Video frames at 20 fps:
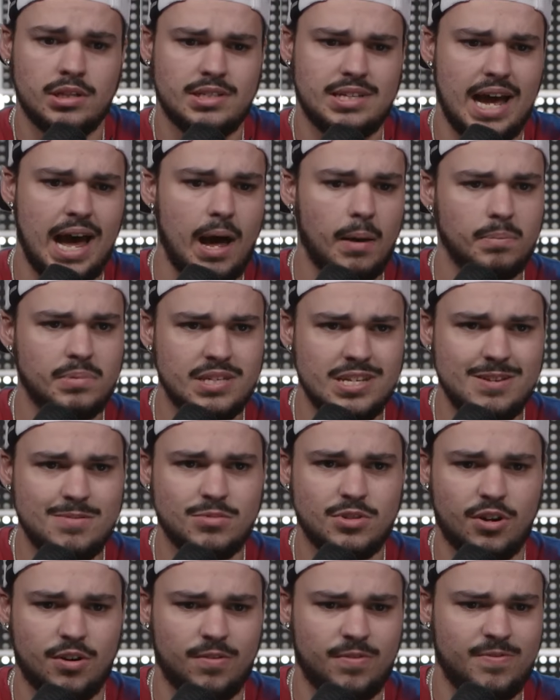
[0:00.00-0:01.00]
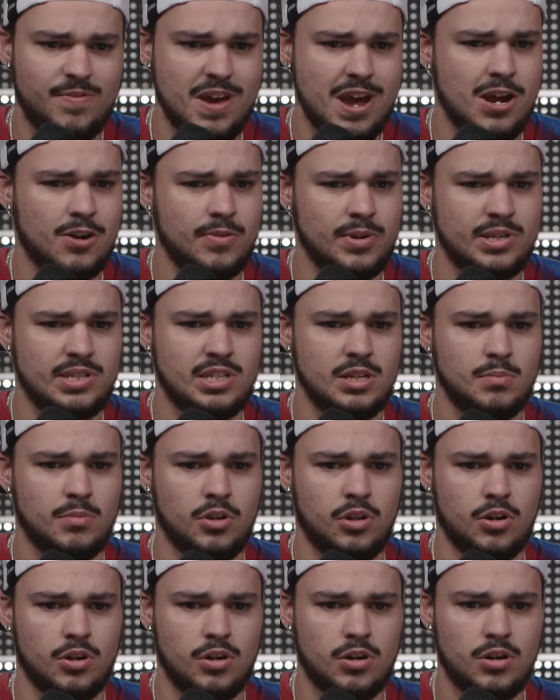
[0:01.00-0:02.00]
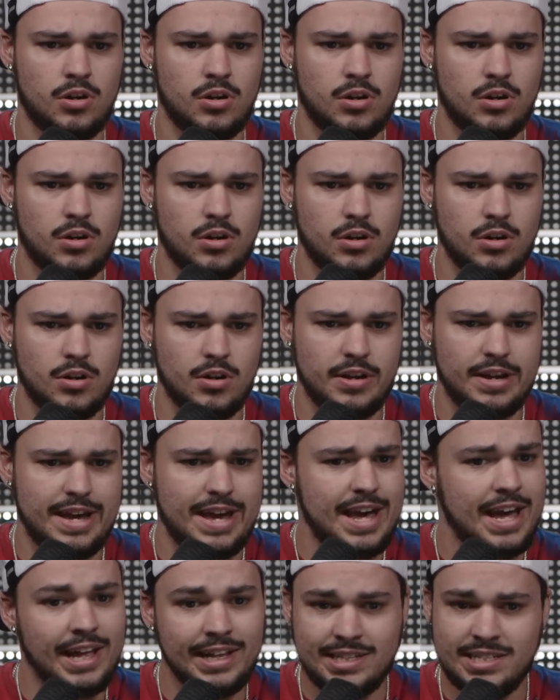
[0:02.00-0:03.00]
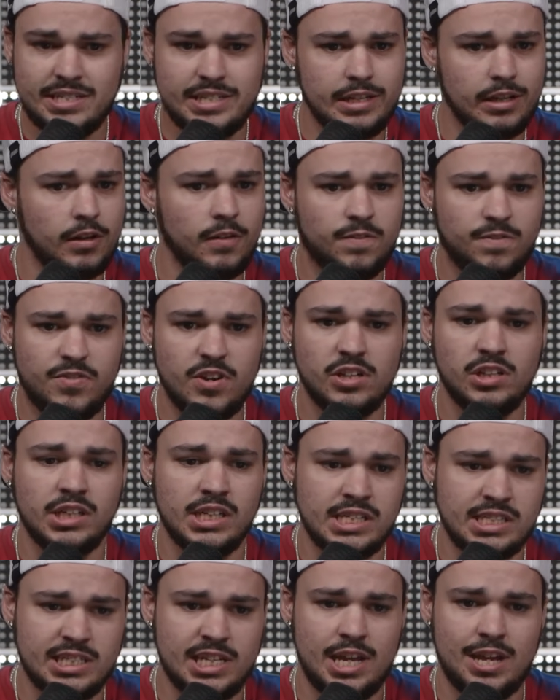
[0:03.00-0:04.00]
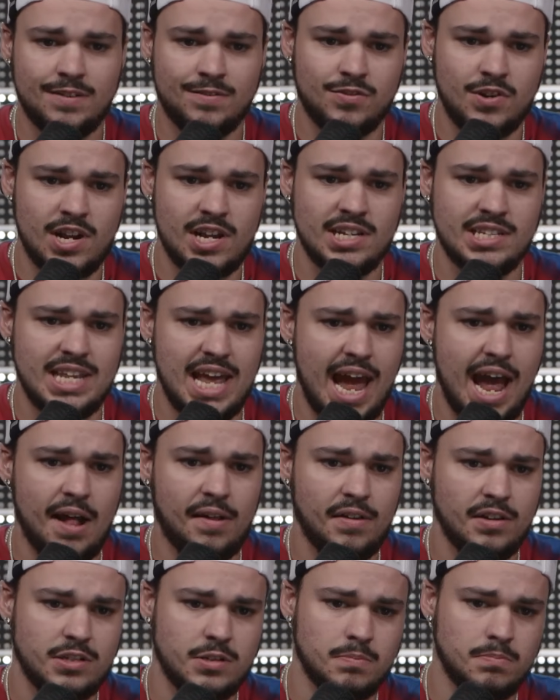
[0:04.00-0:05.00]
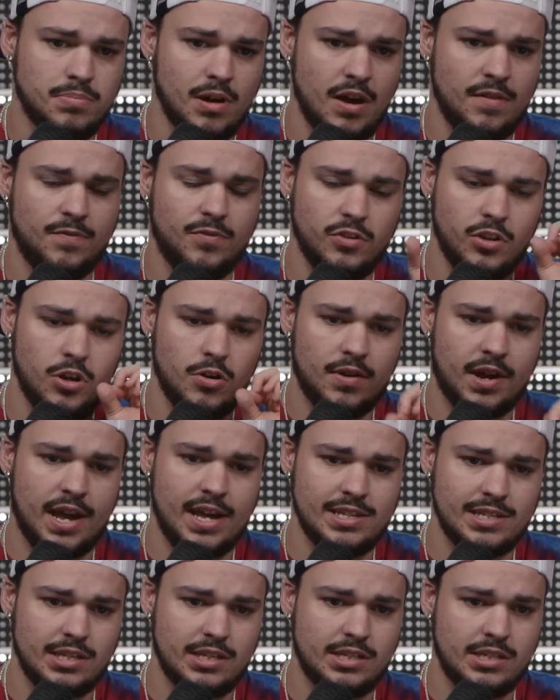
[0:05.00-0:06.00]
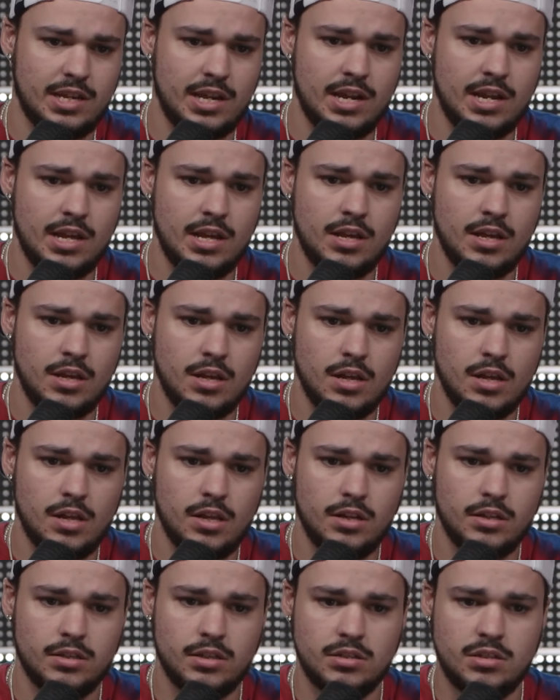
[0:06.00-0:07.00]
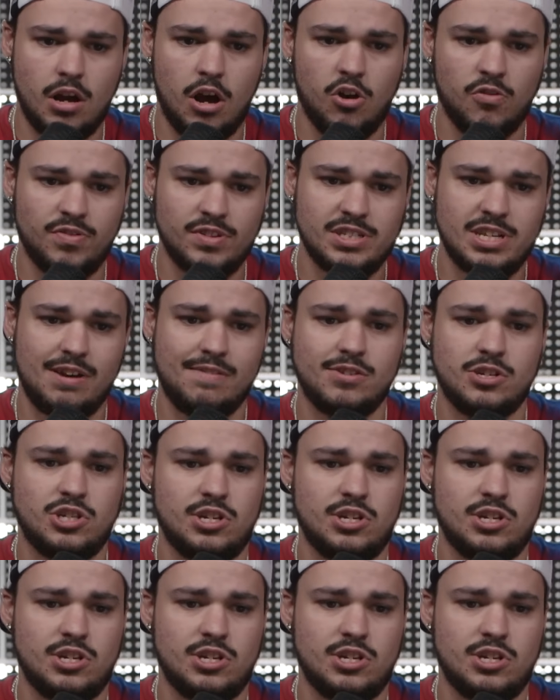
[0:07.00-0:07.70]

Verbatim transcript: top teams are very similar. It's still Philly, San Fran, Dallas, Buffalo, Kansas City. The Dallas Dolphins have a